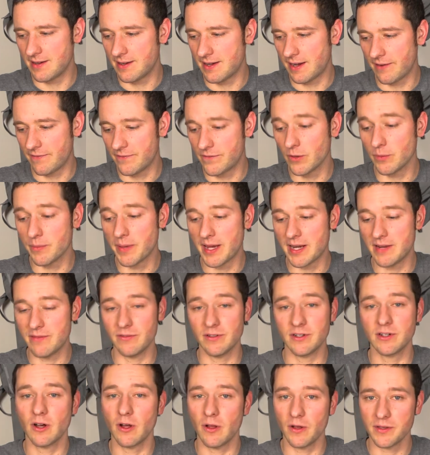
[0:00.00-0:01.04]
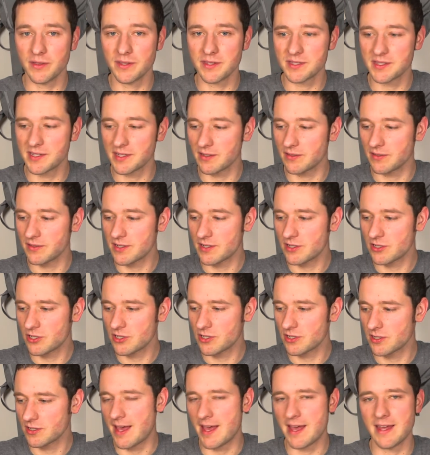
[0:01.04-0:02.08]
I feel bad even calling this thing a
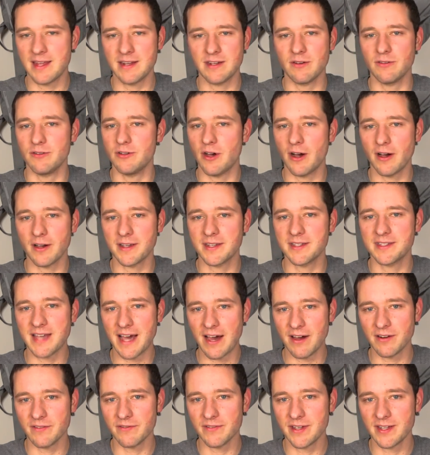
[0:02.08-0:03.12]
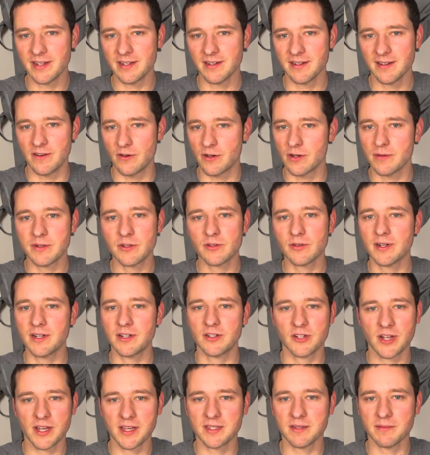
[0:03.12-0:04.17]
leash, and your dog gets out of it, you're going to be trying to
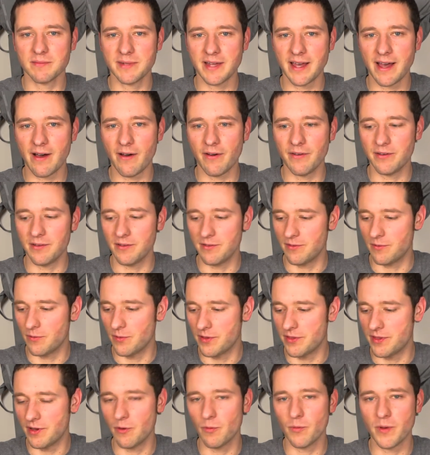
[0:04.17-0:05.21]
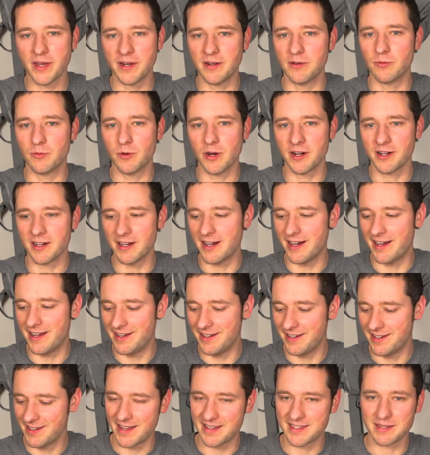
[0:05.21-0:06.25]
chase him down with a weighted ruck
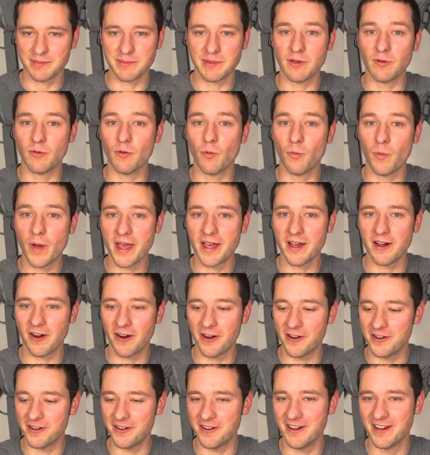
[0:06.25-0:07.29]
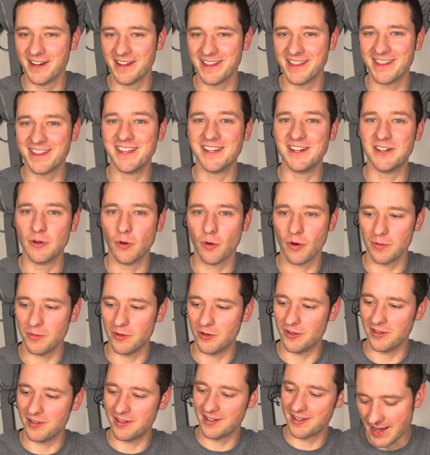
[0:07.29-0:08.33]
on. It's going to be way harder than
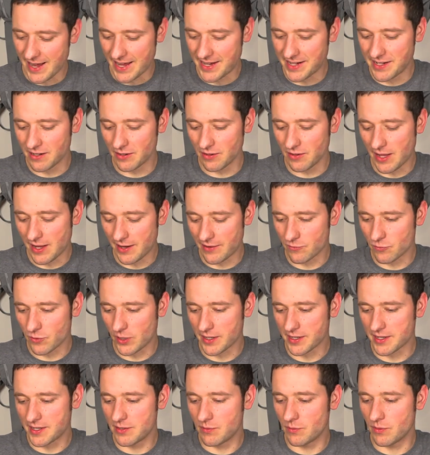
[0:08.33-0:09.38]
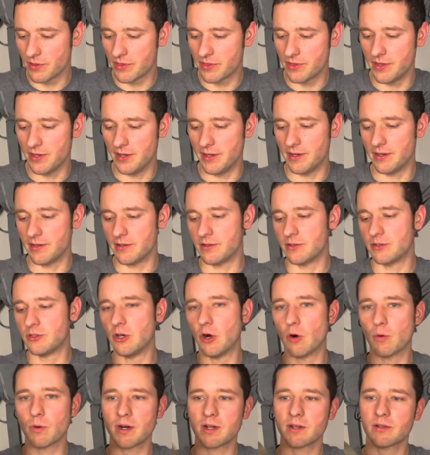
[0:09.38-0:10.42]
normal. I did a lot of rucking with the
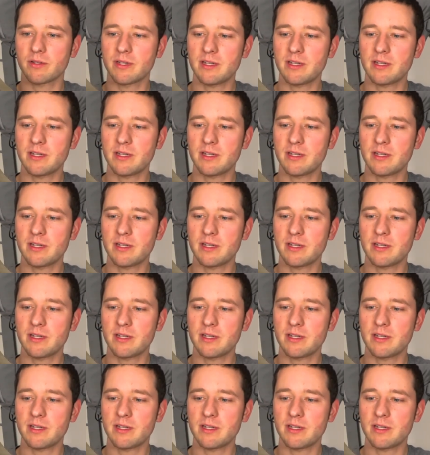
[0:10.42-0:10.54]
GORUCK